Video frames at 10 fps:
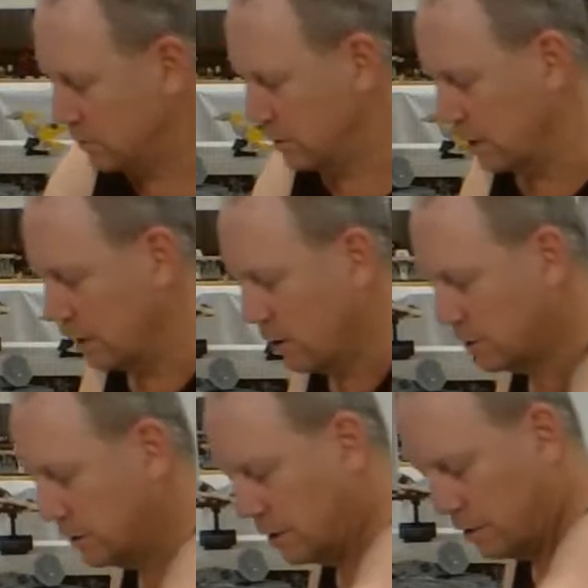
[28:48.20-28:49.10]
yeah, like
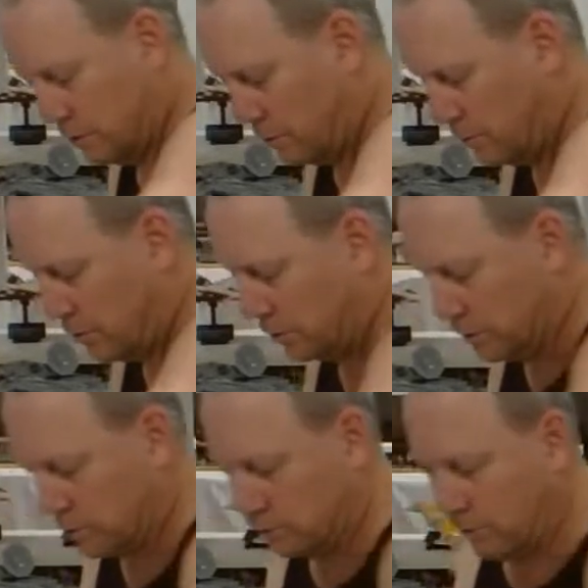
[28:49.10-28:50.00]
I said, I thought I'd
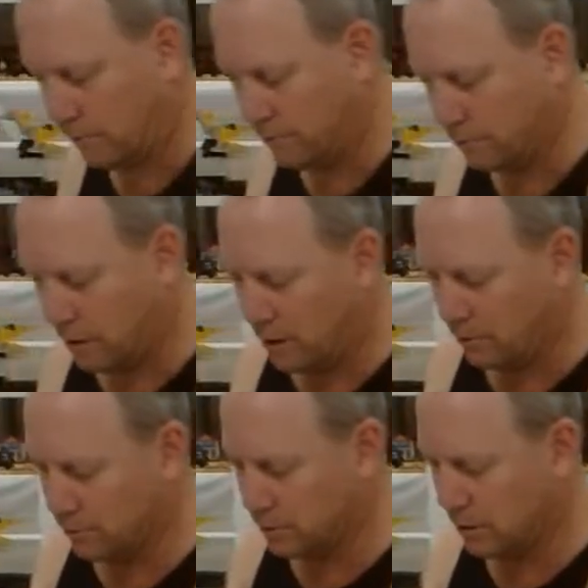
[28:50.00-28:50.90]
just stream for an
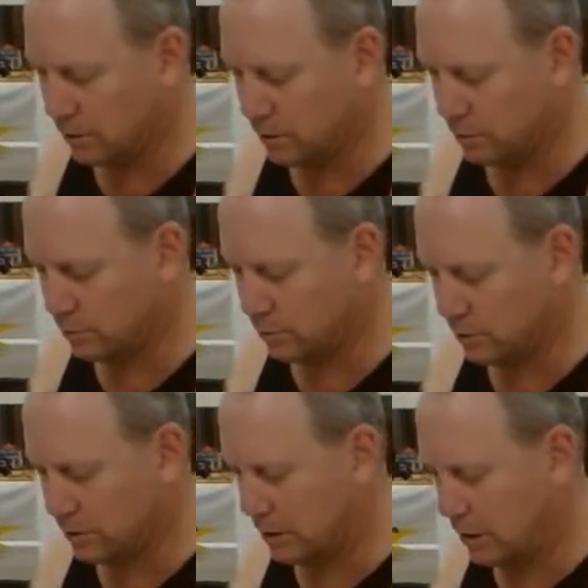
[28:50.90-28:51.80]
hour or so we'll
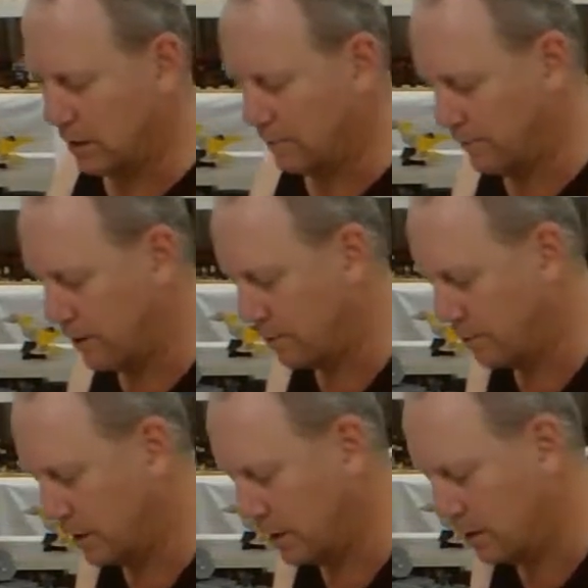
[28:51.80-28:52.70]
just see how far
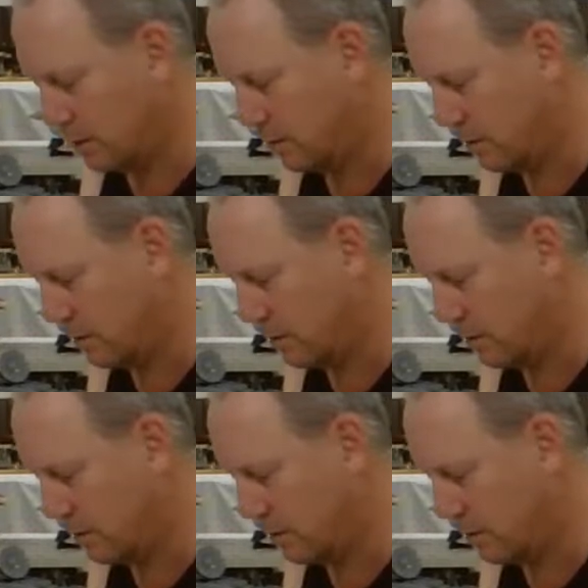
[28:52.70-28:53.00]
we get.